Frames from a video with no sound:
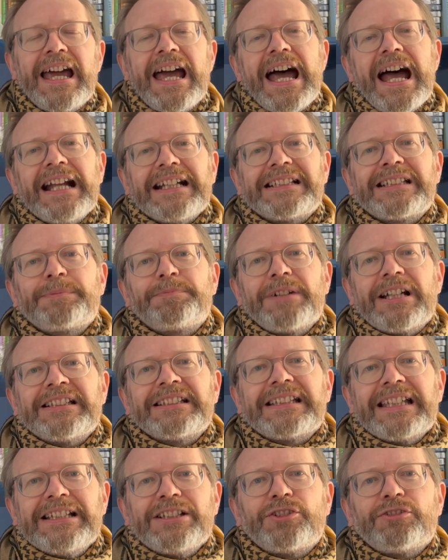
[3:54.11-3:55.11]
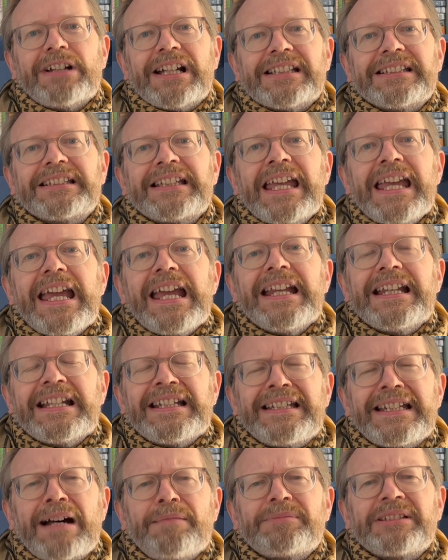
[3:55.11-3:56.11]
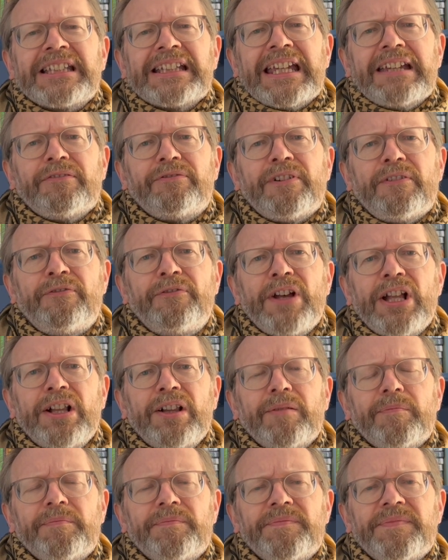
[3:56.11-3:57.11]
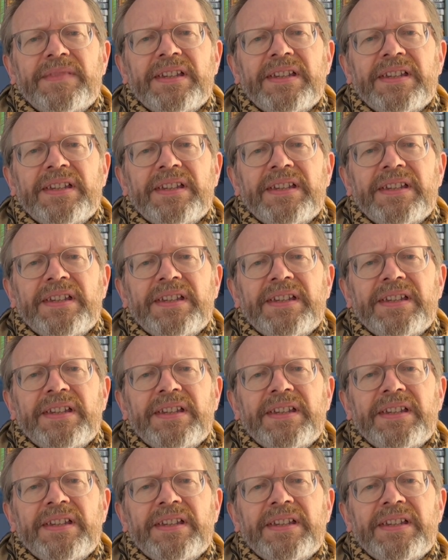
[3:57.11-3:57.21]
expressed interest in adapting it for film.